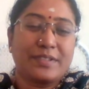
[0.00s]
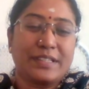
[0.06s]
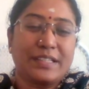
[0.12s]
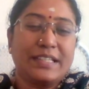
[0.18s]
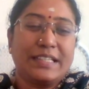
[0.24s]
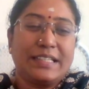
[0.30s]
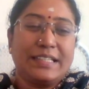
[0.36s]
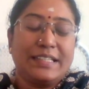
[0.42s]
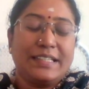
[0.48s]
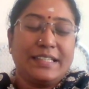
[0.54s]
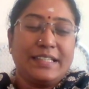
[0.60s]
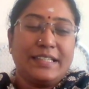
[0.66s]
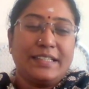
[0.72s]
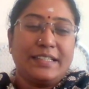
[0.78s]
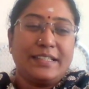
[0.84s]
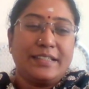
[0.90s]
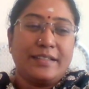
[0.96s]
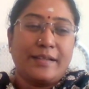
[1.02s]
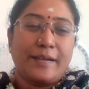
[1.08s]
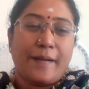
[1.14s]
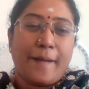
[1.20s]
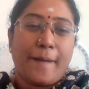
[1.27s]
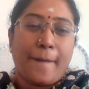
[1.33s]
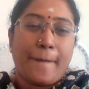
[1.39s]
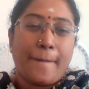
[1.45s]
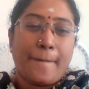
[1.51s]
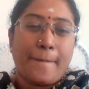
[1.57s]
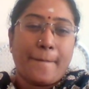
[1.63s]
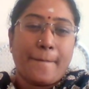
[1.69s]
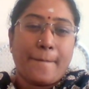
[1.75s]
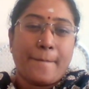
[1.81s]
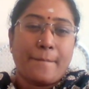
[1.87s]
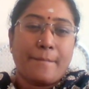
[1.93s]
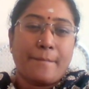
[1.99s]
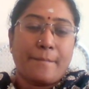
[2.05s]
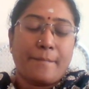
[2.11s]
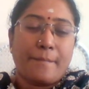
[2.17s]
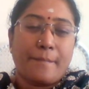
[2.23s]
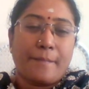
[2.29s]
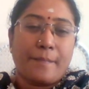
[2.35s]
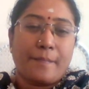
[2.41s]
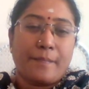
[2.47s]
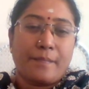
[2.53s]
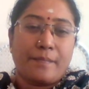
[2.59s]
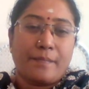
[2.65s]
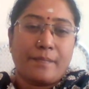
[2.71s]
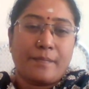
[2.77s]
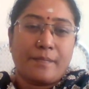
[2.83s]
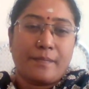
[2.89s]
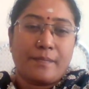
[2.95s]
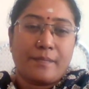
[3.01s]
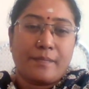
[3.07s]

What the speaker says: [no speech]